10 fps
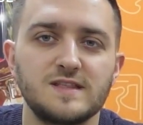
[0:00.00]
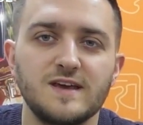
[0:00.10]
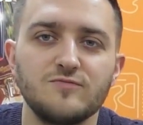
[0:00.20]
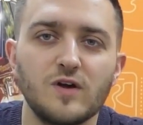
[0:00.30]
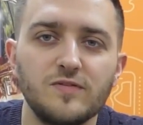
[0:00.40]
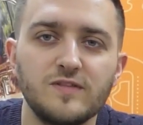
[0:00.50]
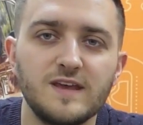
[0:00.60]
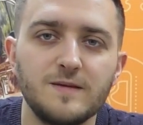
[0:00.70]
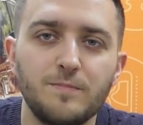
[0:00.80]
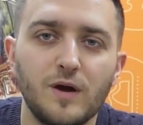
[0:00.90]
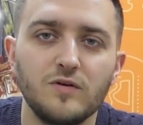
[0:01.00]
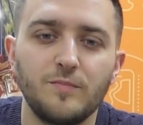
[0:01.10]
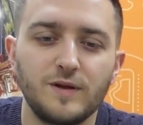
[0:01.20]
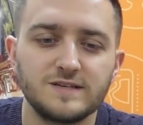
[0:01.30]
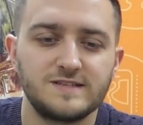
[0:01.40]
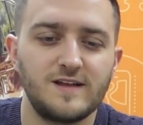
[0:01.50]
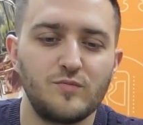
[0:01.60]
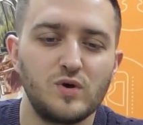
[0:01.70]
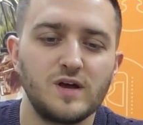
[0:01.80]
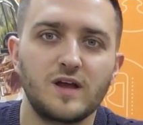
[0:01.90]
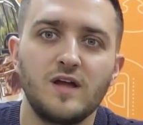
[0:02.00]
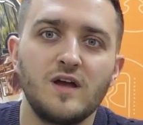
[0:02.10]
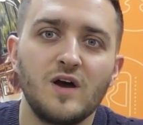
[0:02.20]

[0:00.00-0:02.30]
They run the Polar Plus network,